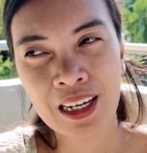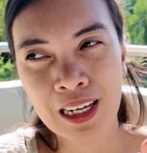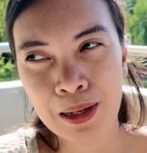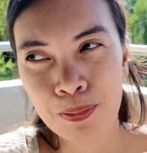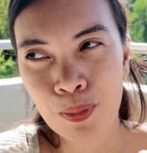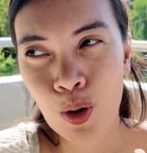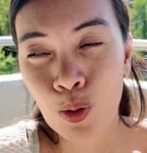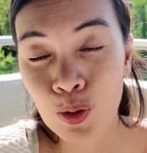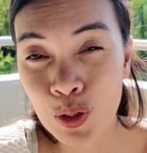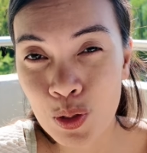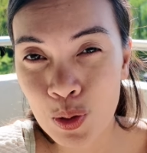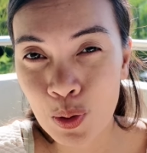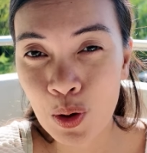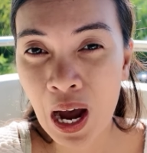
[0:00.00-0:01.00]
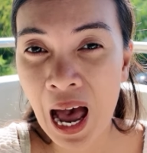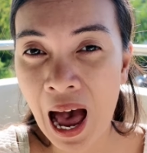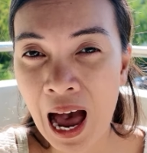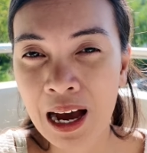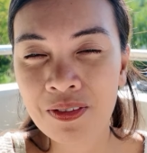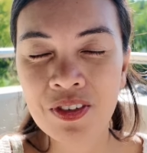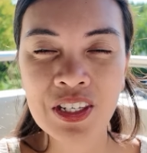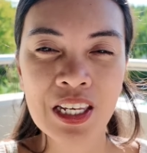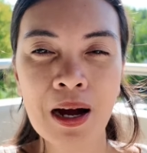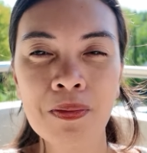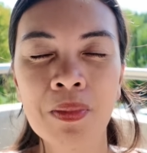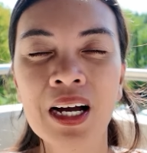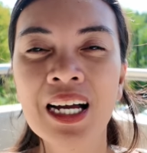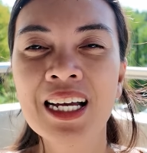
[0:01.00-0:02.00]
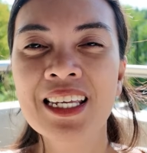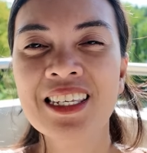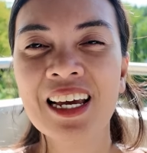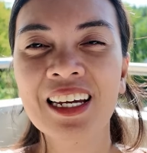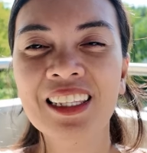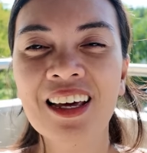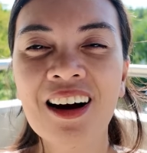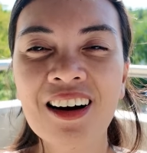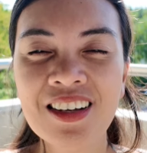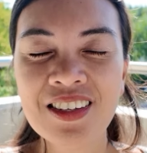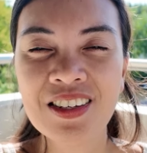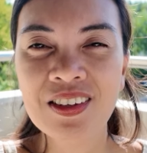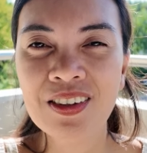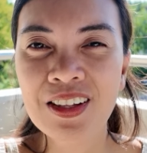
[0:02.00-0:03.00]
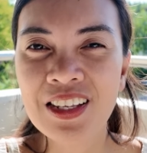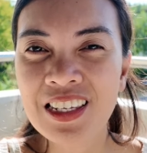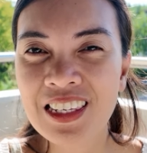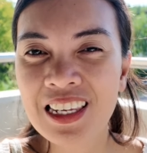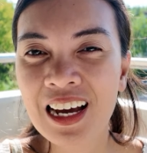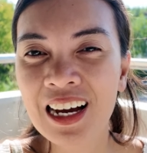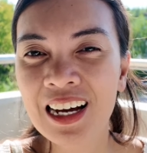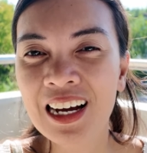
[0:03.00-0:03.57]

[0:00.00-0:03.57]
am also have some side hustles